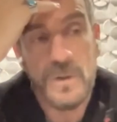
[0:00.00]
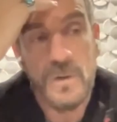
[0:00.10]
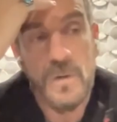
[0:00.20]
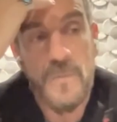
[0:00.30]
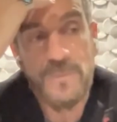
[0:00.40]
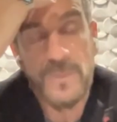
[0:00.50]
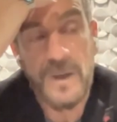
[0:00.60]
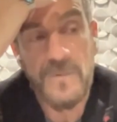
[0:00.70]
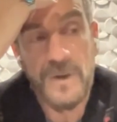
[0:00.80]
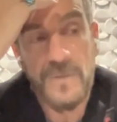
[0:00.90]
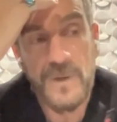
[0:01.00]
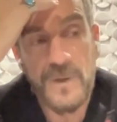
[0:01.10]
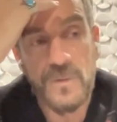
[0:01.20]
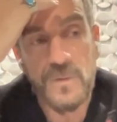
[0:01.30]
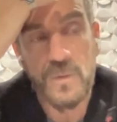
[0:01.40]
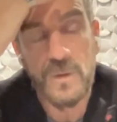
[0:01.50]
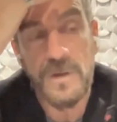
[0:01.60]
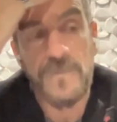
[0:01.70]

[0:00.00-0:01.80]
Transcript: So if, if we don't do